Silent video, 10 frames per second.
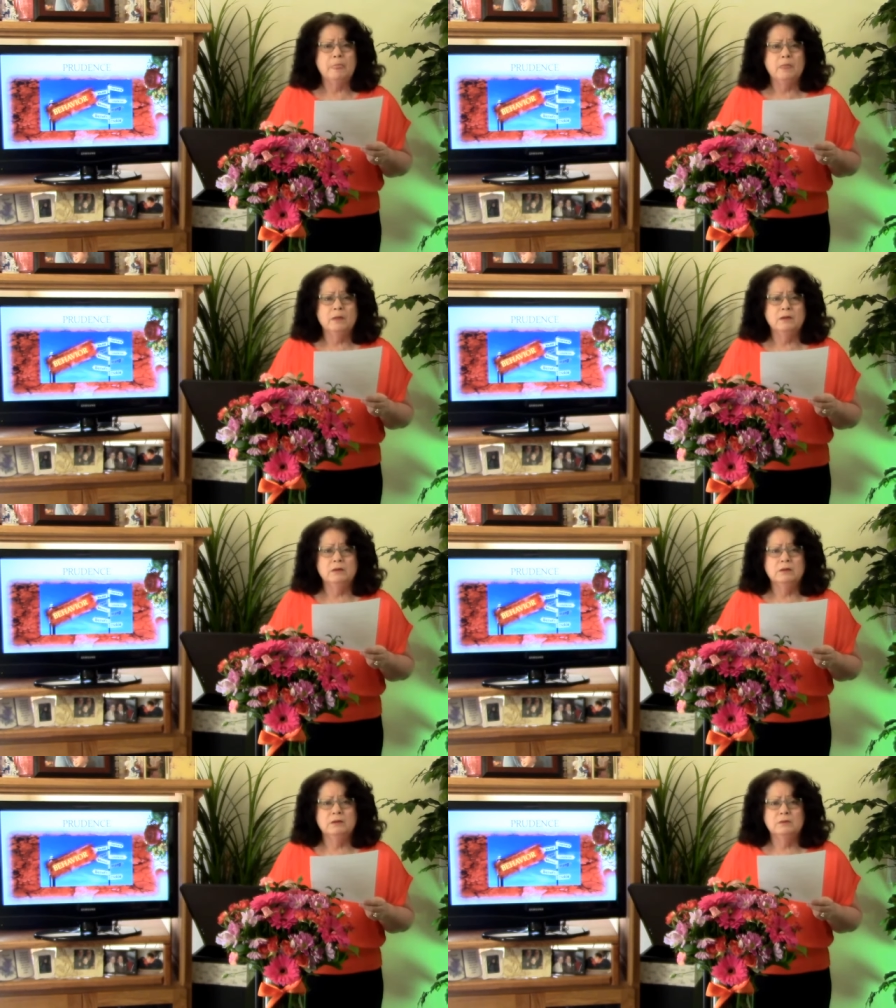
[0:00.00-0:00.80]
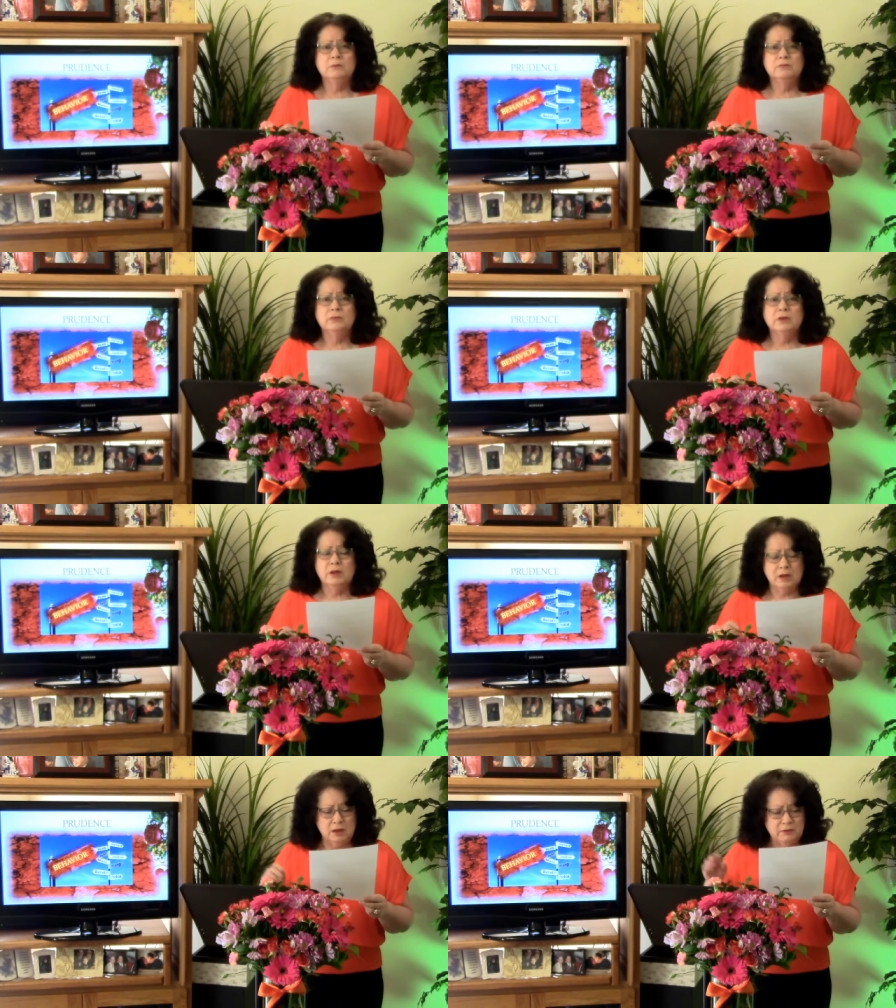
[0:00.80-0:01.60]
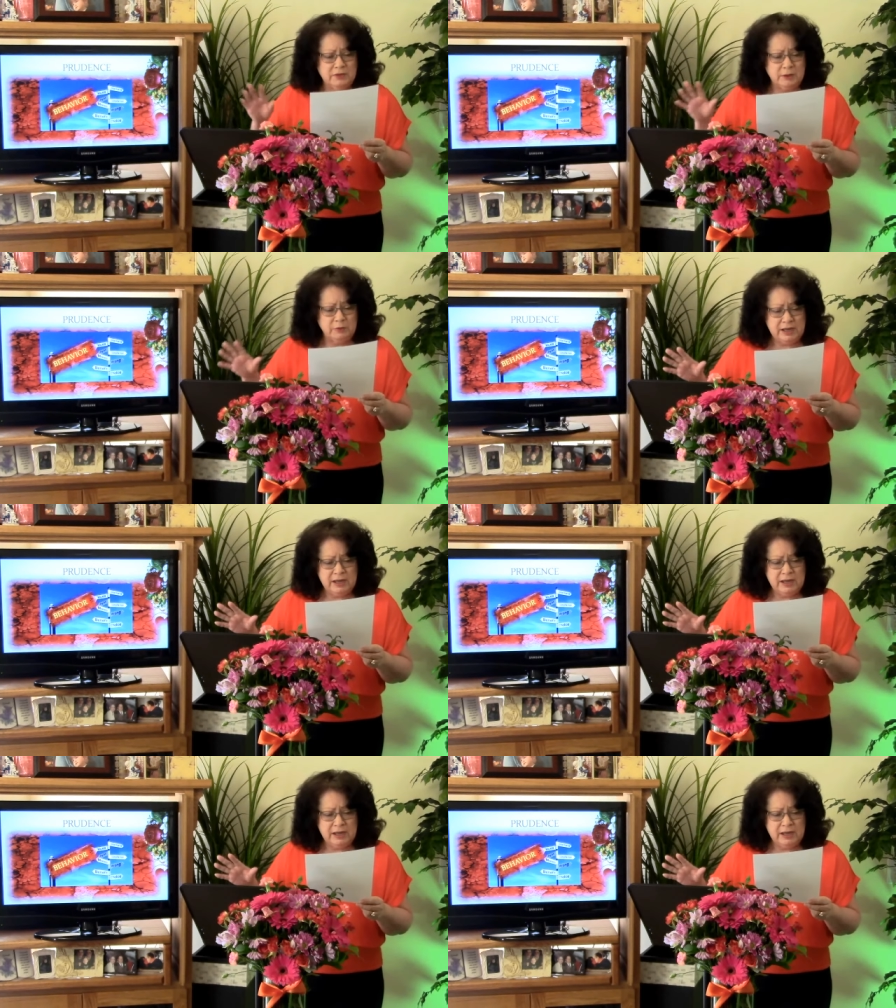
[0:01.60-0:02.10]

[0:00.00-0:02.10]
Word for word: Amen. Uh, that we